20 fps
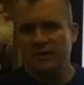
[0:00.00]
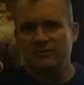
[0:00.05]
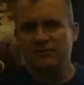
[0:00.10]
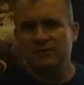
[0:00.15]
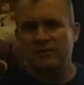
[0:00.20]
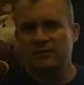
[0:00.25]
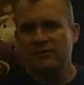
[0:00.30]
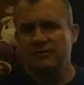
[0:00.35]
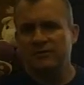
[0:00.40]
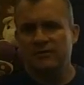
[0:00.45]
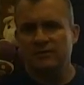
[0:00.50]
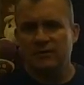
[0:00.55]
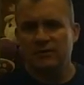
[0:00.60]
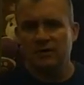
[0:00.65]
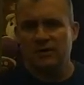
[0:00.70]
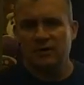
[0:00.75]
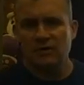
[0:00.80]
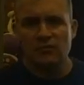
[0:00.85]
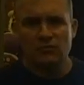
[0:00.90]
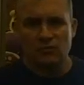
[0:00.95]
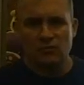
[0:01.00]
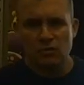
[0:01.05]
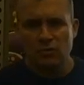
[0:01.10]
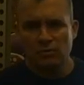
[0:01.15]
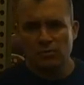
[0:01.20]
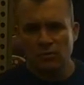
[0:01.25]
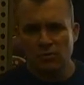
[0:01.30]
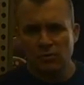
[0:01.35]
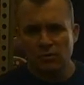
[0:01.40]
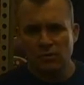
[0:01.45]
it's overall
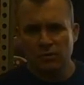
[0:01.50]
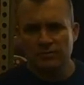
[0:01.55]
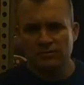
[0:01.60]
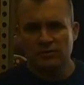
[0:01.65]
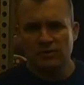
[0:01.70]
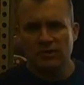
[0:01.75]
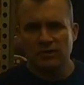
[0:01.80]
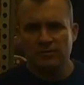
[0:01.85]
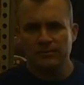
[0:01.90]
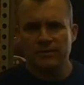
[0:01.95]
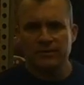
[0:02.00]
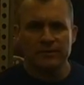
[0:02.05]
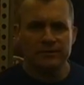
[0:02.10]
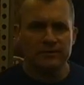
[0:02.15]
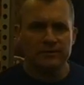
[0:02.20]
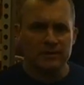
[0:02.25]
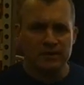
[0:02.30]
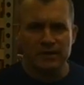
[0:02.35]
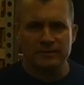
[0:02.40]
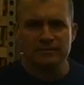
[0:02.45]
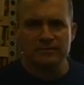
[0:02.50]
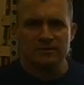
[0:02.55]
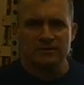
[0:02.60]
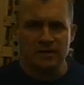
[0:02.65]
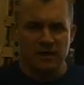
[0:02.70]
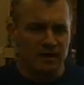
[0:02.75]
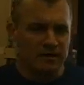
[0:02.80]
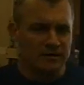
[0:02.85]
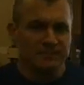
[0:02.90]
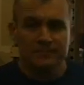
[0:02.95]
program development, they come to
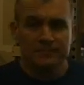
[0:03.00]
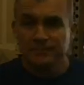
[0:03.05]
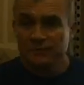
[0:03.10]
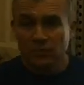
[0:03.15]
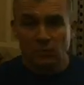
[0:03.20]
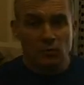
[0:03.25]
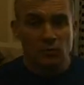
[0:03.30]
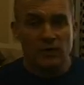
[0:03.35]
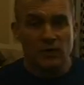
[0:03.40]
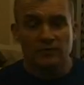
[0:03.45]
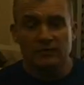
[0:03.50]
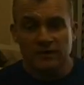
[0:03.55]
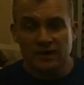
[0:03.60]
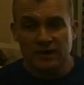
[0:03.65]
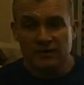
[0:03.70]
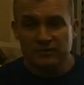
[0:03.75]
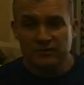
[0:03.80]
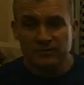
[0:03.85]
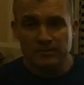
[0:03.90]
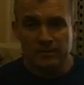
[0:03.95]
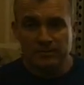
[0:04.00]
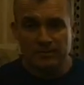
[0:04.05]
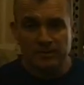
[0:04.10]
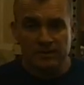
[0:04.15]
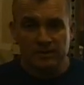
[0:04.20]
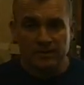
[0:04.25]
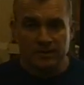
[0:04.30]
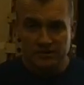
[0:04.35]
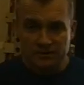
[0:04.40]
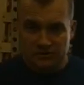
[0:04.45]
Don. Whatever the case may be,
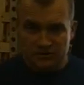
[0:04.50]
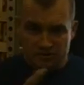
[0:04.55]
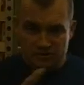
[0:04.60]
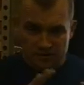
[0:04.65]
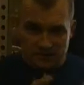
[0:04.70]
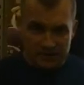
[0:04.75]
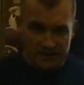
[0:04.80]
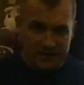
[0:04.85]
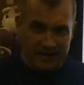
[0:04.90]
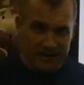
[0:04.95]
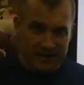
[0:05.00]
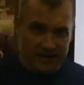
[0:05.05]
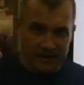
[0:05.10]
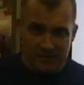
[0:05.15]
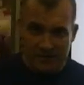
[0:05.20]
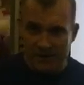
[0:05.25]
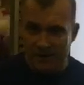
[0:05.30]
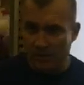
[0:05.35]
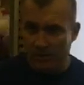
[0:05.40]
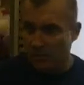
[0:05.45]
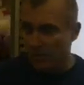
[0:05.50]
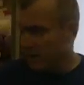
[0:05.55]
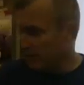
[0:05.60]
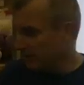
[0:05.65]
and just lay it out that way.